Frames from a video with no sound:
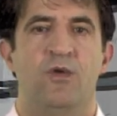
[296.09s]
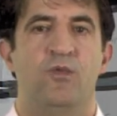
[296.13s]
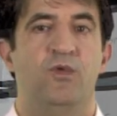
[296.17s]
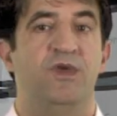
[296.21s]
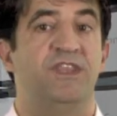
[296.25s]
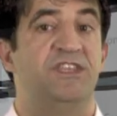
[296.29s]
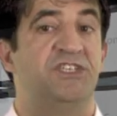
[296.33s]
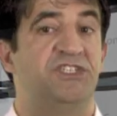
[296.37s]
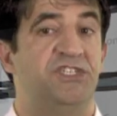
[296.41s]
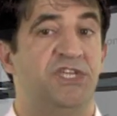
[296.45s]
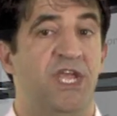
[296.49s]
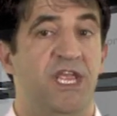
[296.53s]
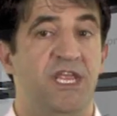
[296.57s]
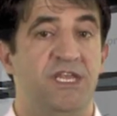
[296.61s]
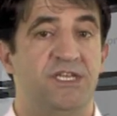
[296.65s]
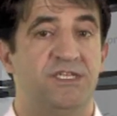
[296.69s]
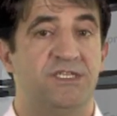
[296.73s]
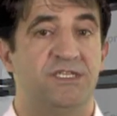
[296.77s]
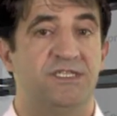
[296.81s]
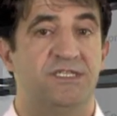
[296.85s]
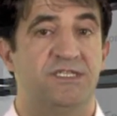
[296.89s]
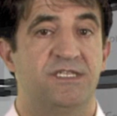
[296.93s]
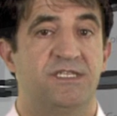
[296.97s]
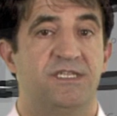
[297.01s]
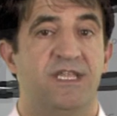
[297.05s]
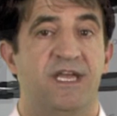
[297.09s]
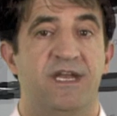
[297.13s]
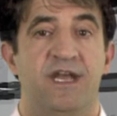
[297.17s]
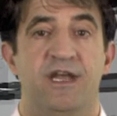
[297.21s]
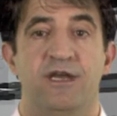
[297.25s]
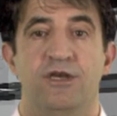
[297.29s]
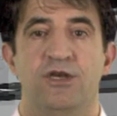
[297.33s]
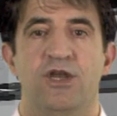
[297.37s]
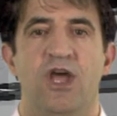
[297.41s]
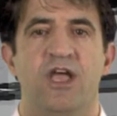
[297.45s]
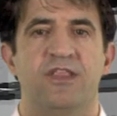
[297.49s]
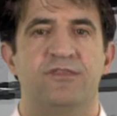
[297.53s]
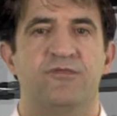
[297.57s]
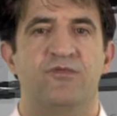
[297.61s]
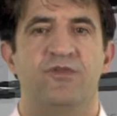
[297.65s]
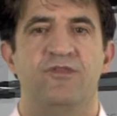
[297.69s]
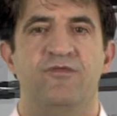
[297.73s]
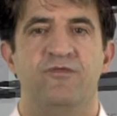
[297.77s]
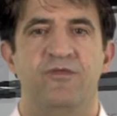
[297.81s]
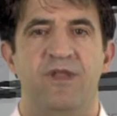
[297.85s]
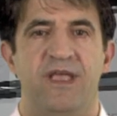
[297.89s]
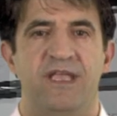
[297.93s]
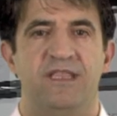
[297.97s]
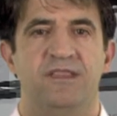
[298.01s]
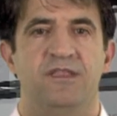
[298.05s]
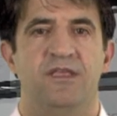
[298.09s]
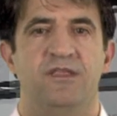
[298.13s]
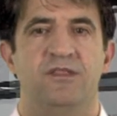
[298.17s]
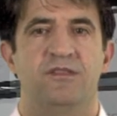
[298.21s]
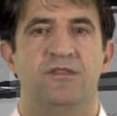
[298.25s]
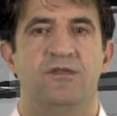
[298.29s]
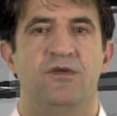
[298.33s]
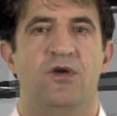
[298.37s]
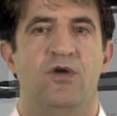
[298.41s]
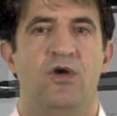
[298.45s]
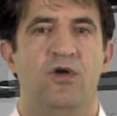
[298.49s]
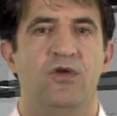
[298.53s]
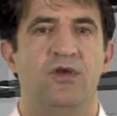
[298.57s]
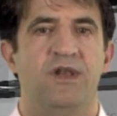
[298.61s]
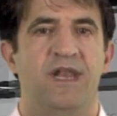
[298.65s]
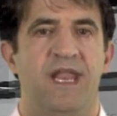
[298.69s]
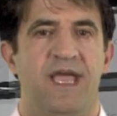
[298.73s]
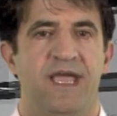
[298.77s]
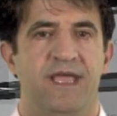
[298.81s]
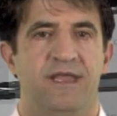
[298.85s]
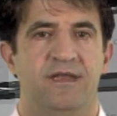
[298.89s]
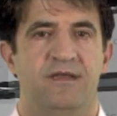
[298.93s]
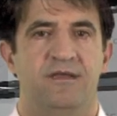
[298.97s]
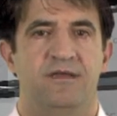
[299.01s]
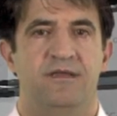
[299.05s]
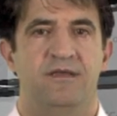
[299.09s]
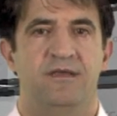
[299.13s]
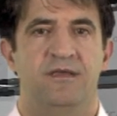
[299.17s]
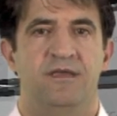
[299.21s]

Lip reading: with changes that are not reflected online,